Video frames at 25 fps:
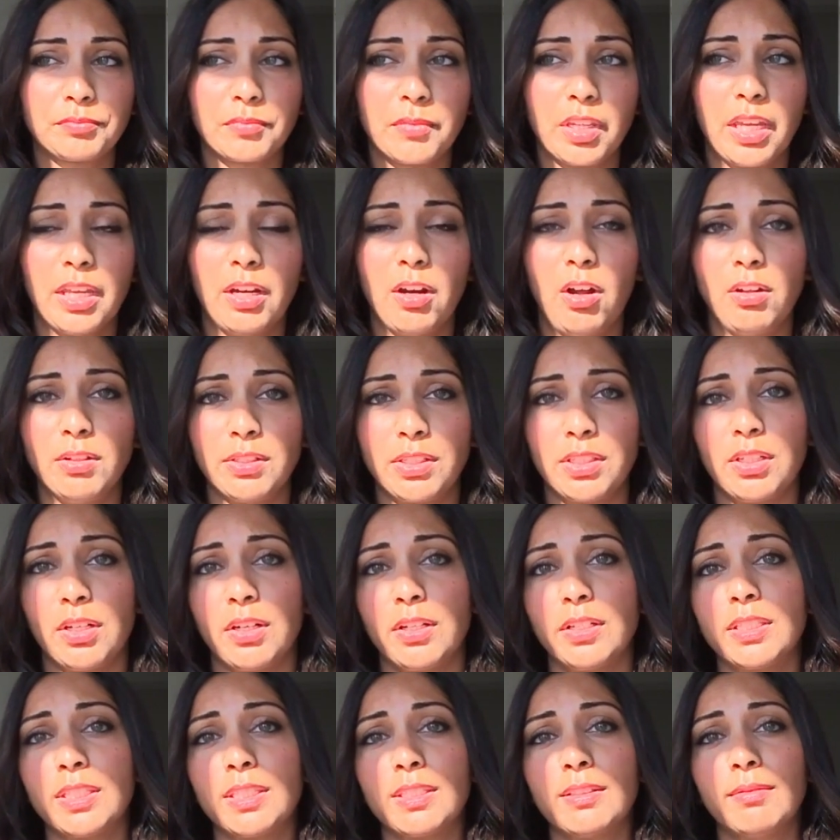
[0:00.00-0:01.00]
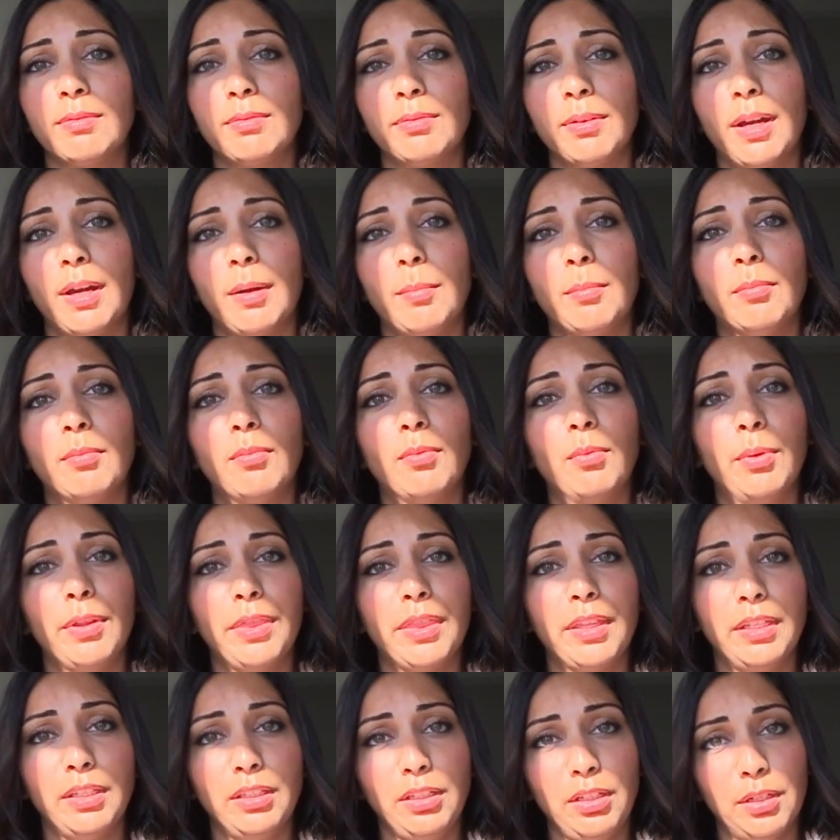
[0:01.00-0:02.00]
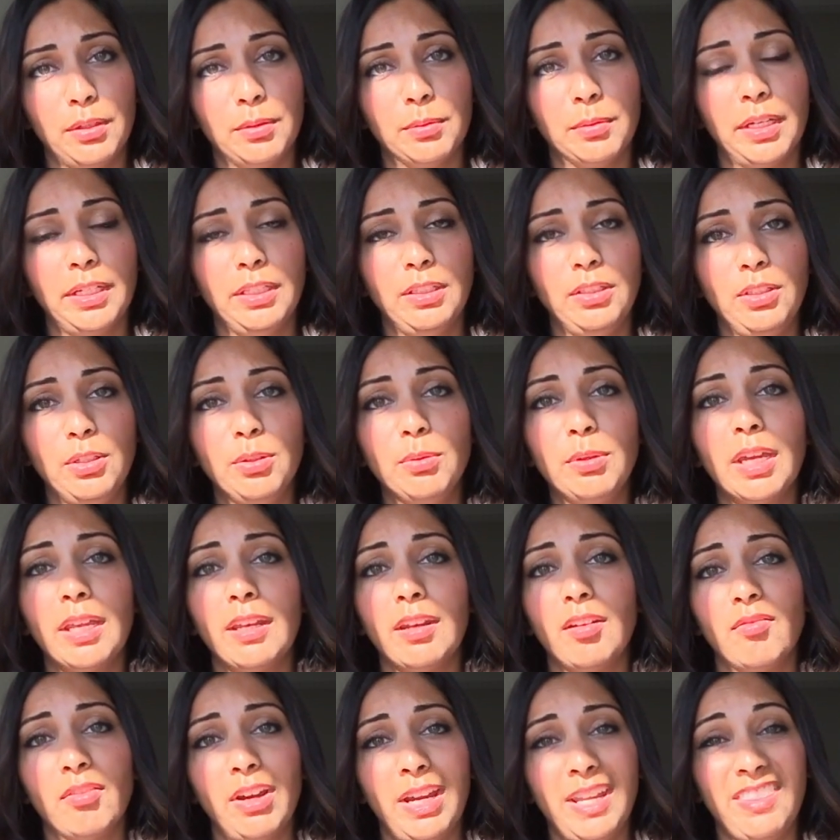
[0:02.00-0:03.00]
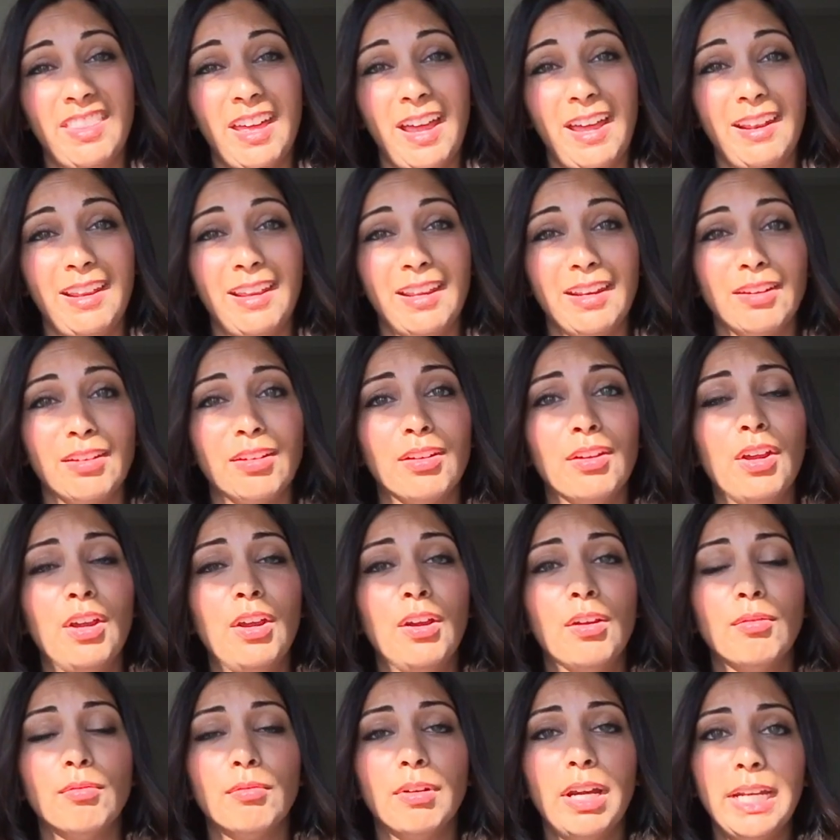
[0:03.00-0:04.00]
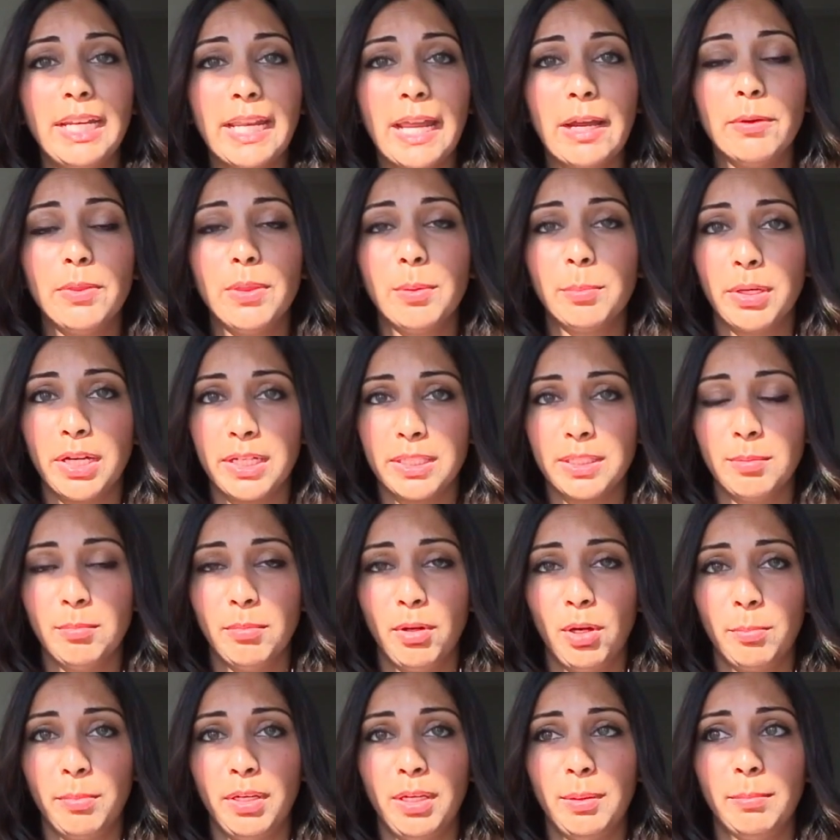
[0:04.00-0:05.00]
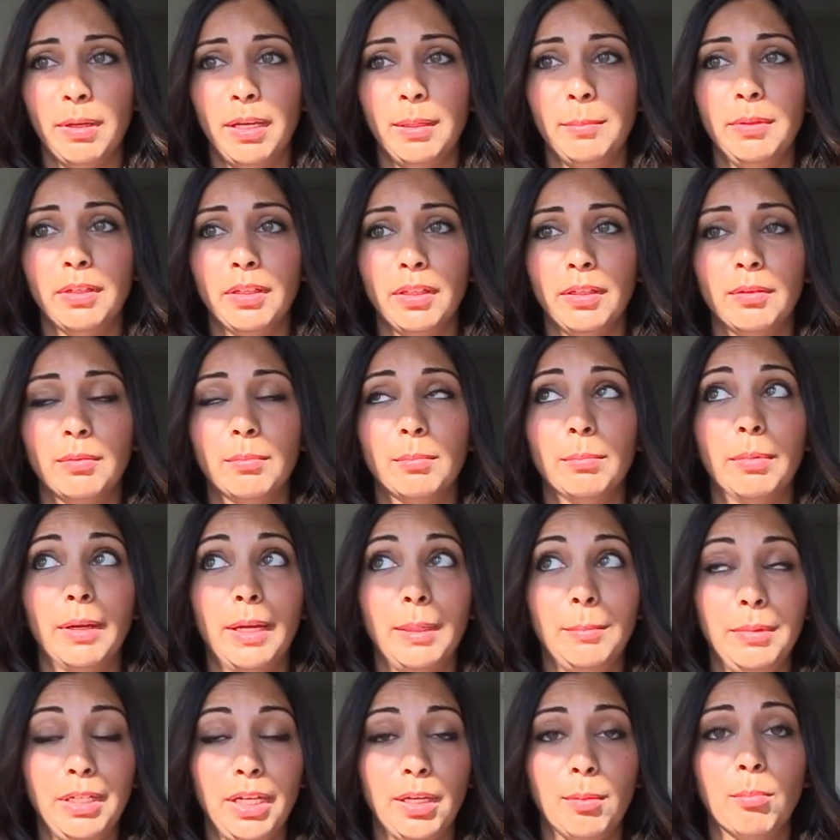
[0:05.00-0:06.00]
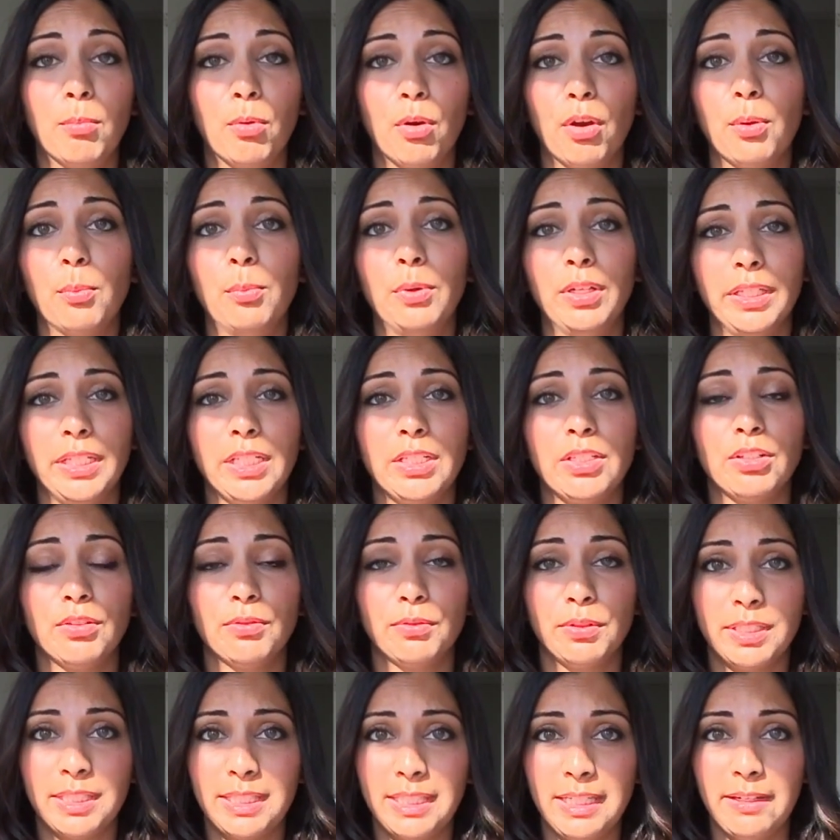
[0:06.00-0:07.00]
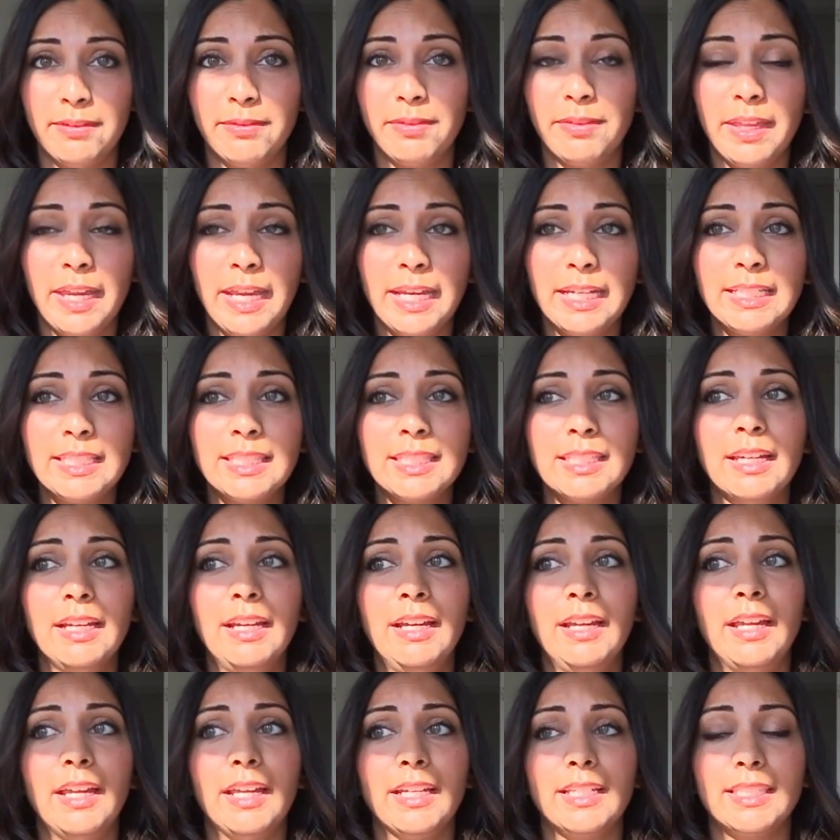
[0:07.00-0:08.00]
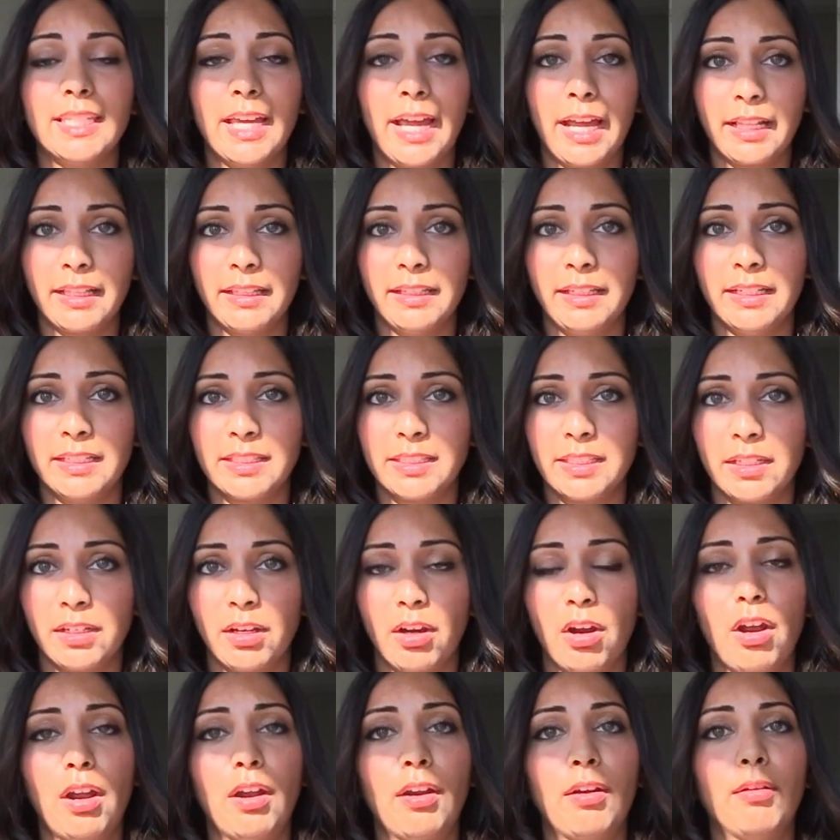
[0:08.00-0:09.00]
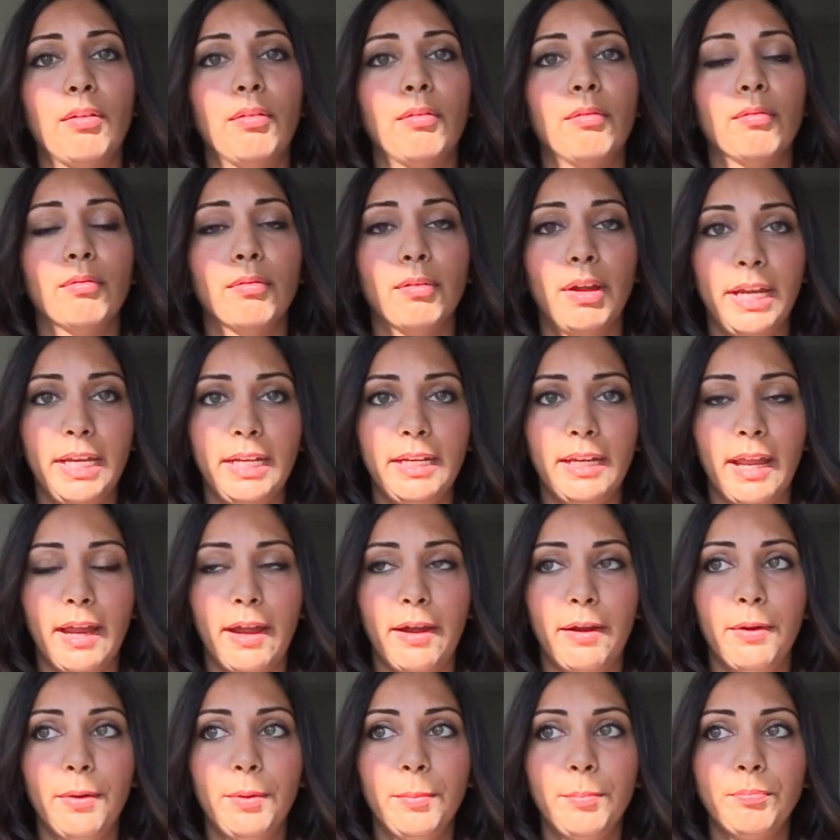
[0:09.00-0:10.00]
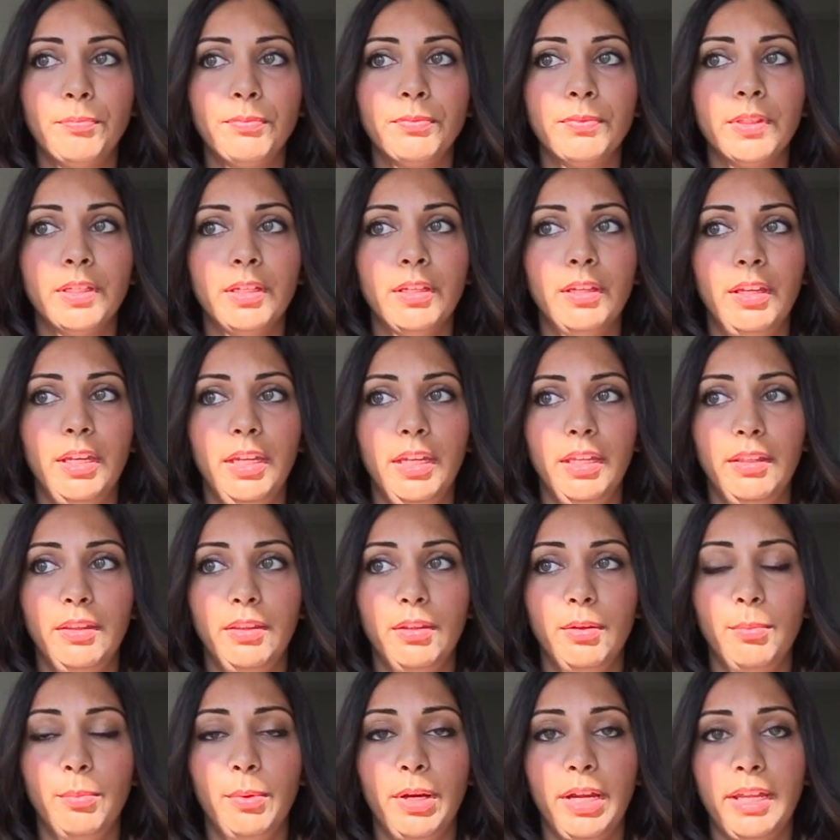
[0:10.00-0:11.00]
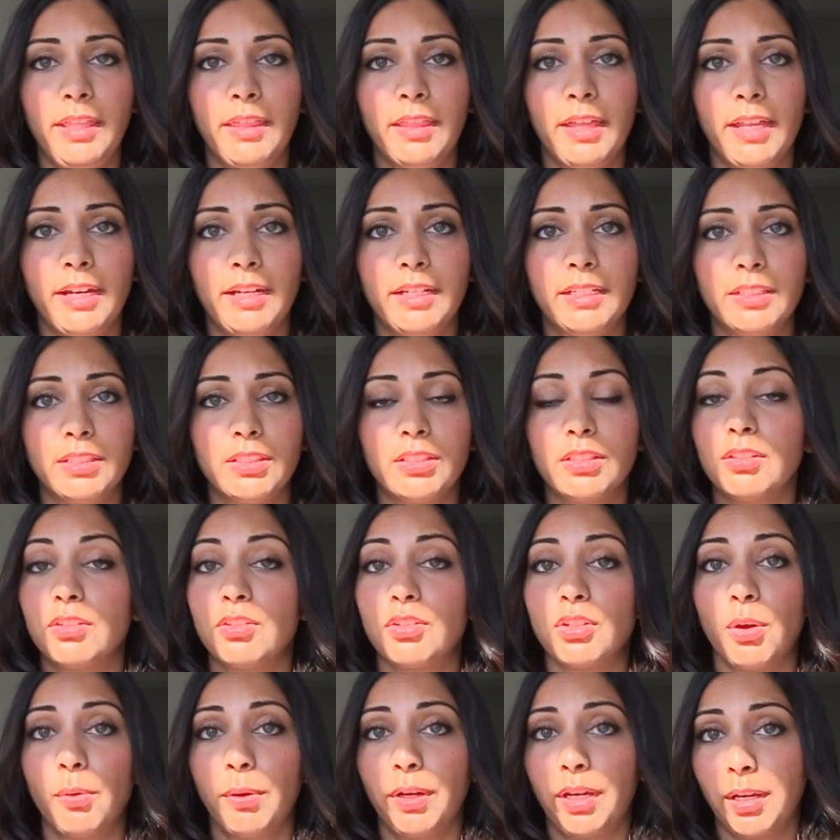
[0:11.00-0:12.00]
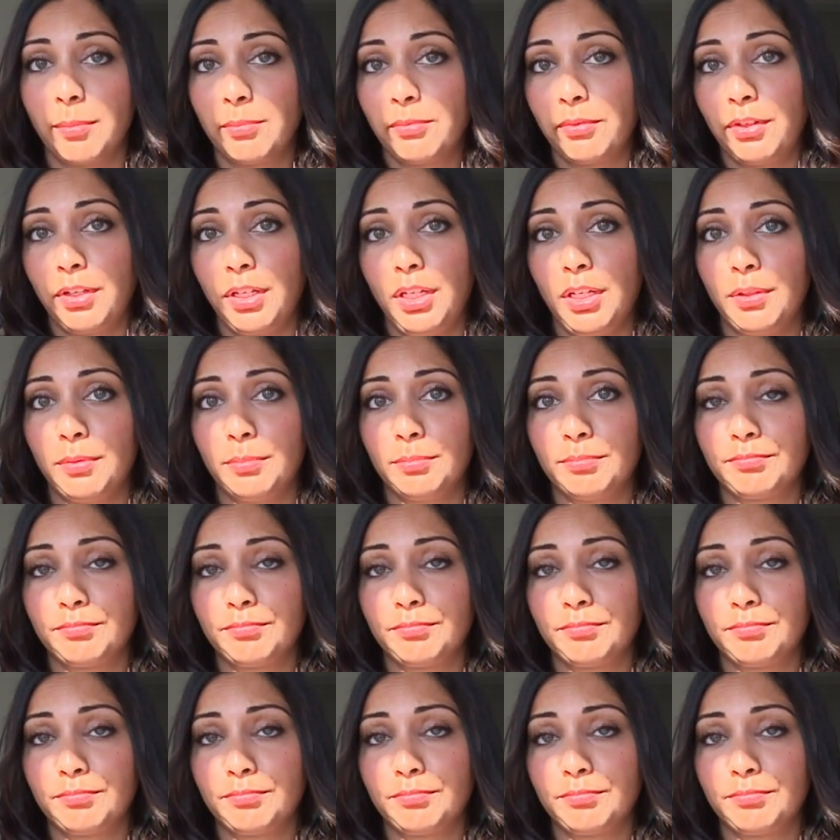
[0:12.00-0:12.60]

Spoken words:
It all starts from within you, and you can invite that in right now in the present moment by being more willing to receive things exactly as they are right now in the way that it's showing up for you.